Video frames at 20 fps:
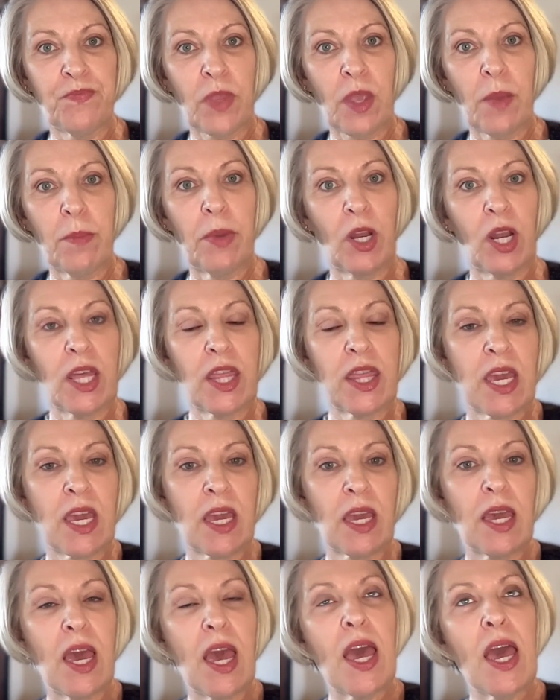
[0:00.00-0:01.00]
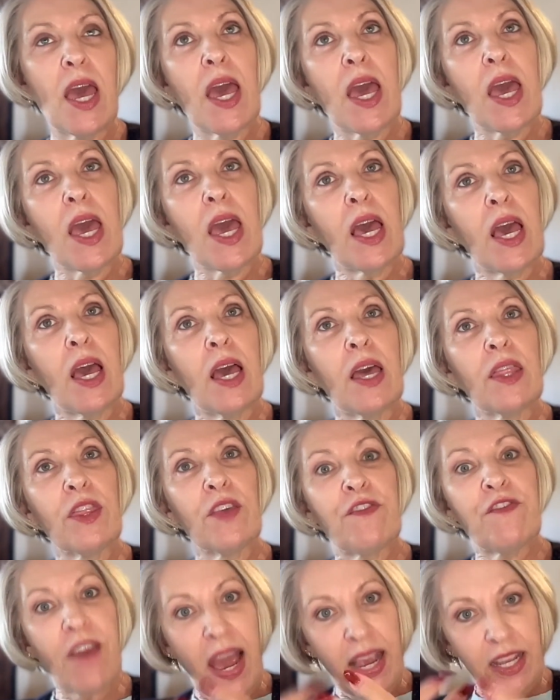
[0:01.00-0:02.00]
But I think
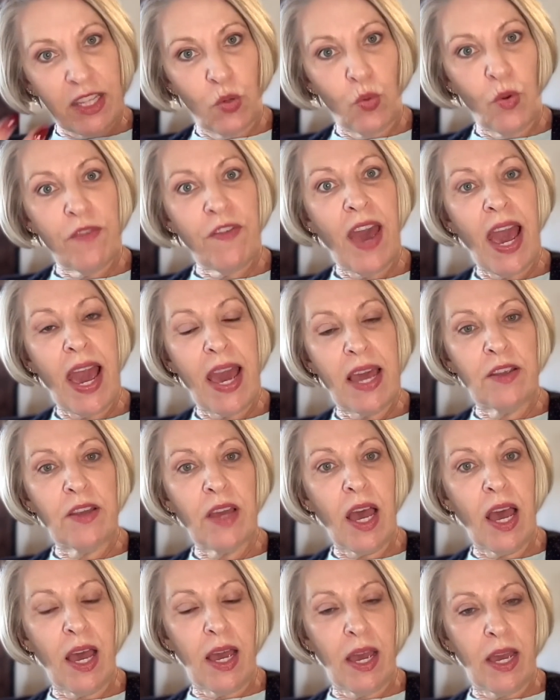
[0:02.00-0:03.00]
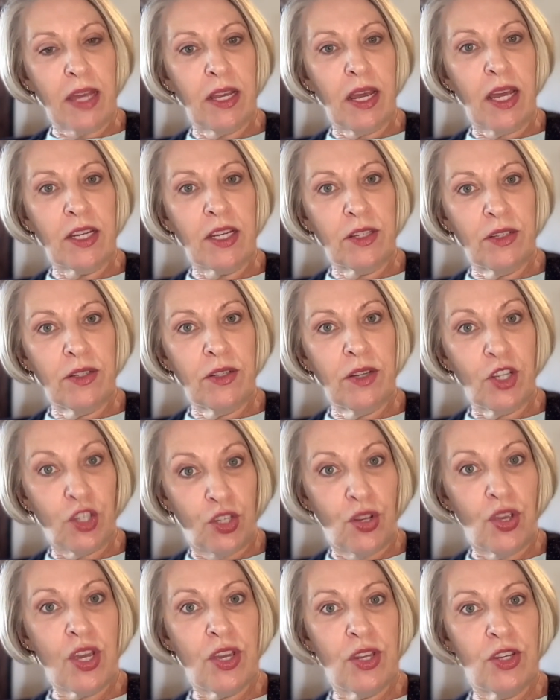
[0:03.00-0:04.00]
the fact that we've had a
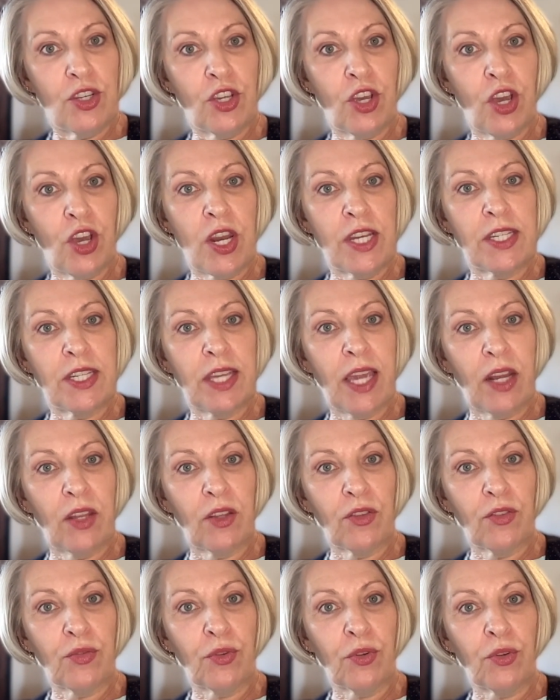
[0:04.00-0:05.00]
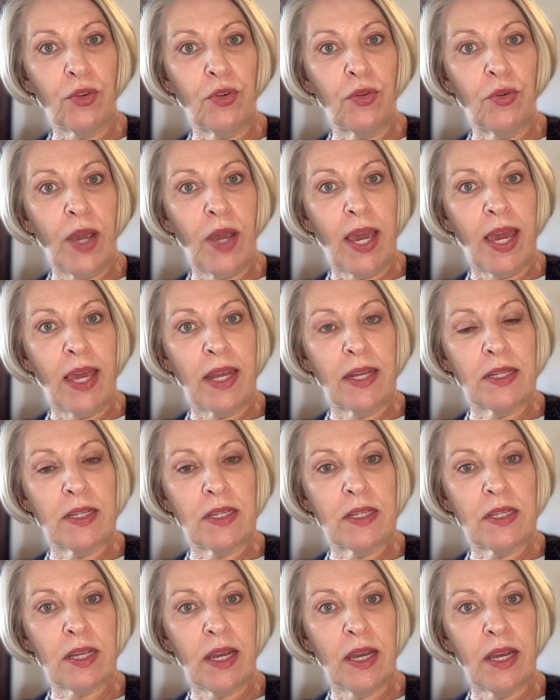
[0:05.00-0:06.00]
2-year journey to get it through
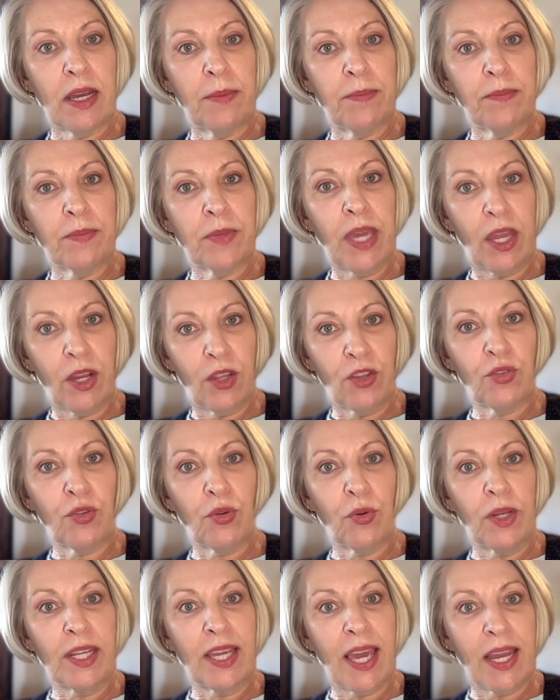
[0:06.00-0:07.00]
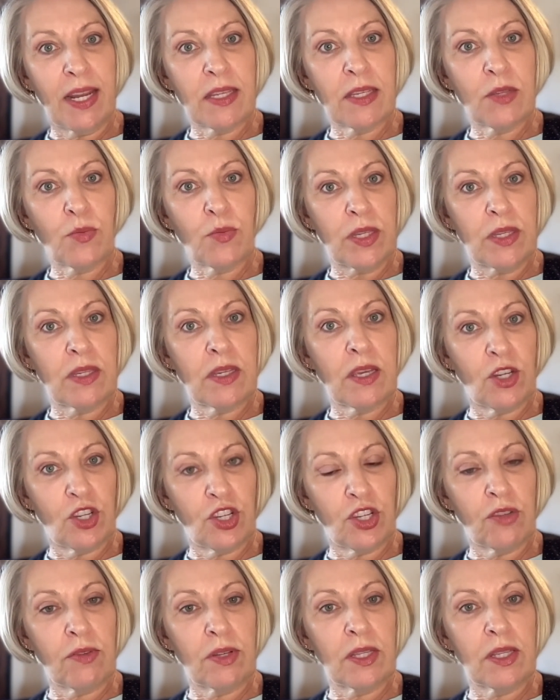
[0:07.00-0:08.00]
and get a Swiss
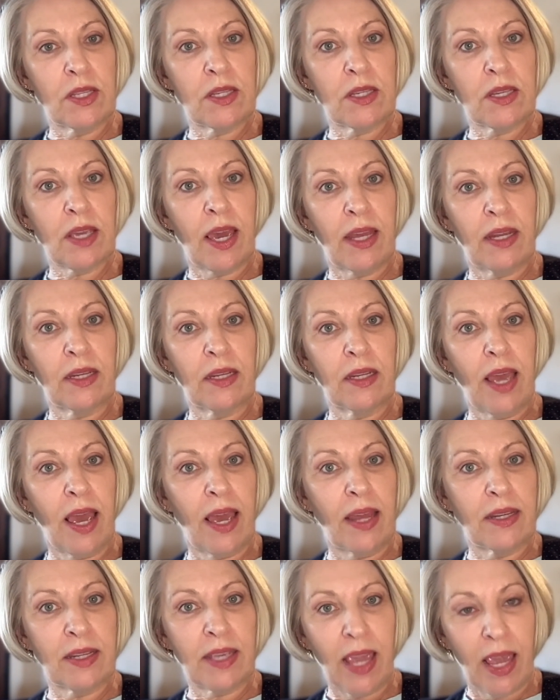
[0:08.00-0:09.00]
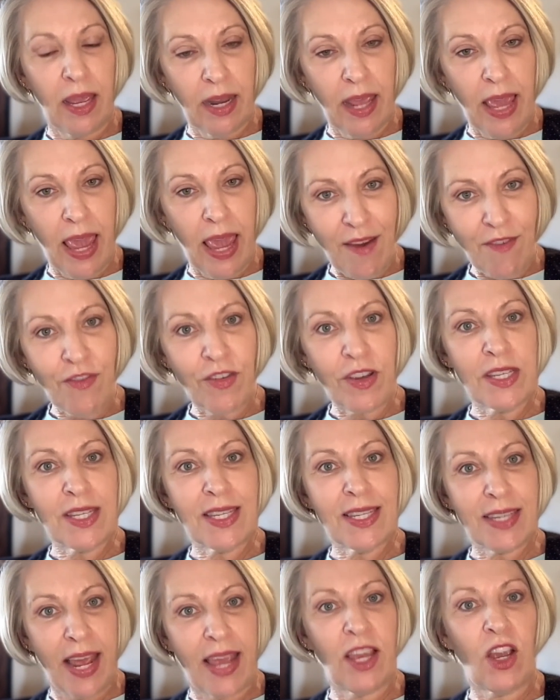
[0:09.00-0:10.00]
issuance and get every
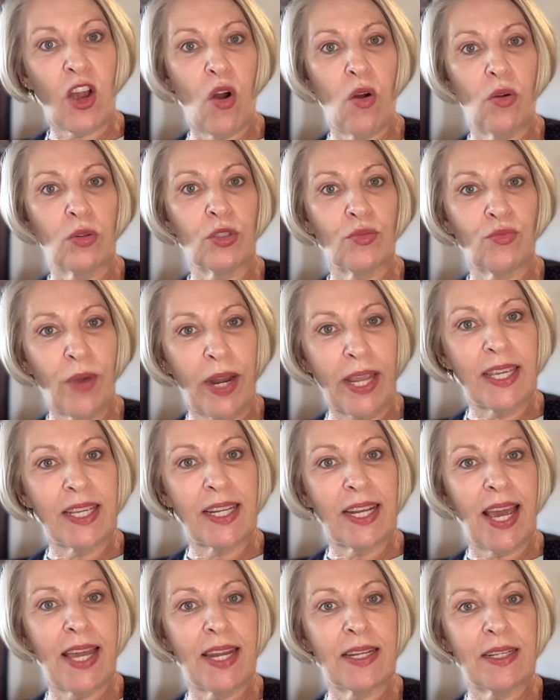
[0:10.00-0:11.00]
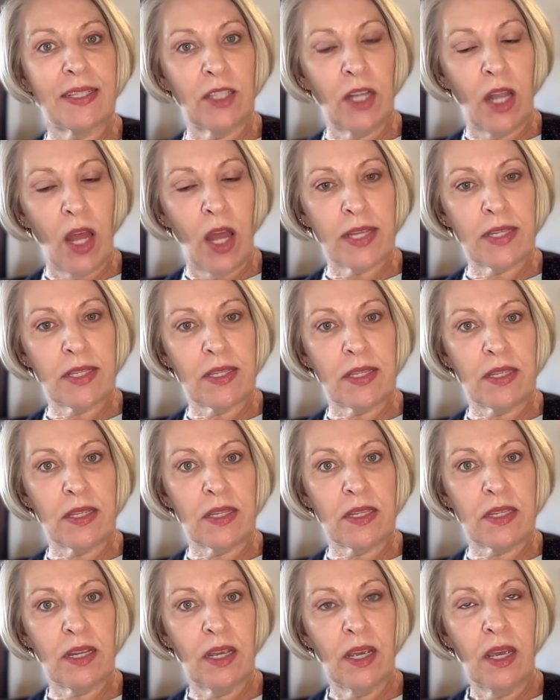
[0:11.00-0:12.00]
stakeholder regulated and
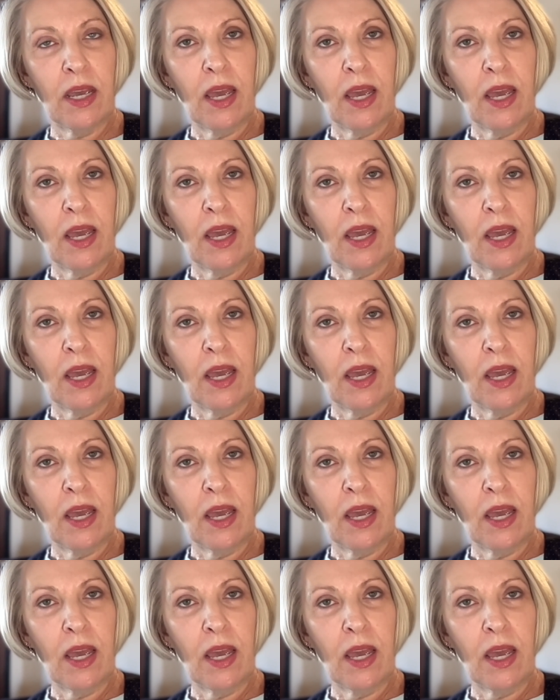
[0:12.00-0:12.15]
licensed